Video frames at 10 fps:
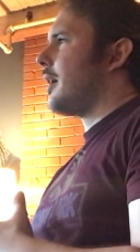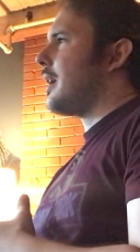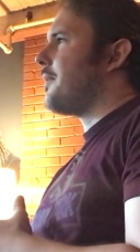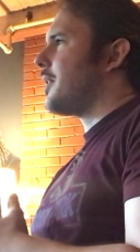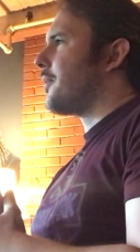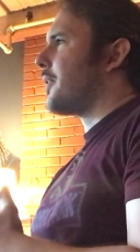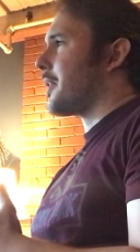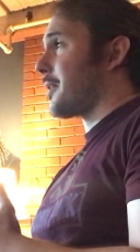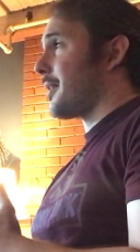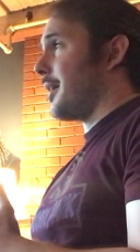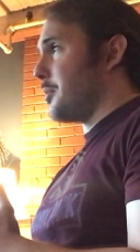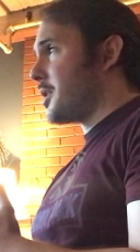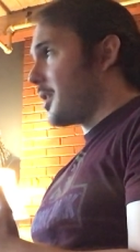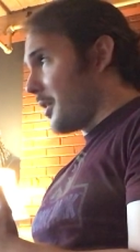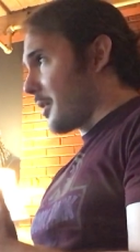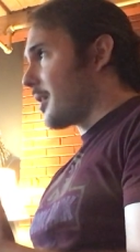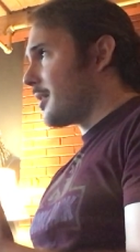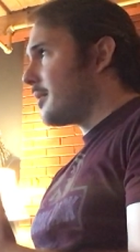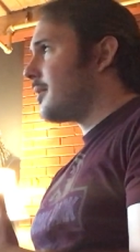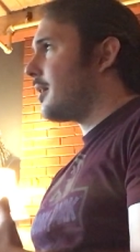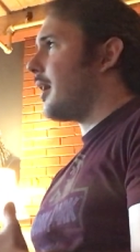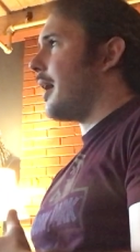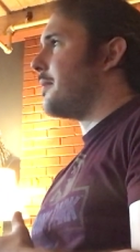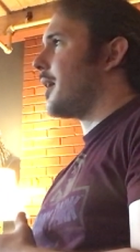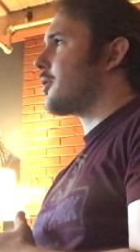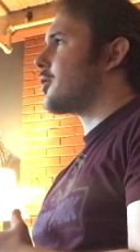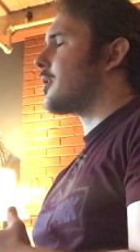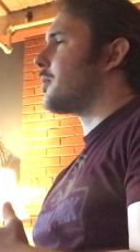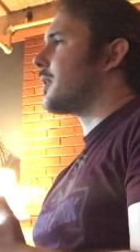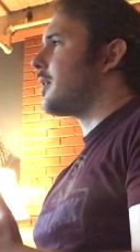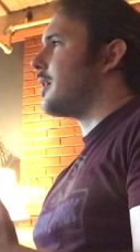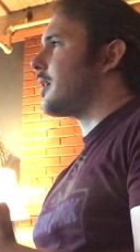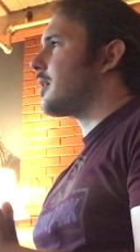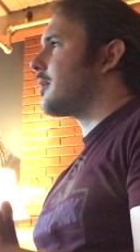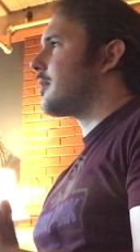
Even if they're obscure, I'm not sure what the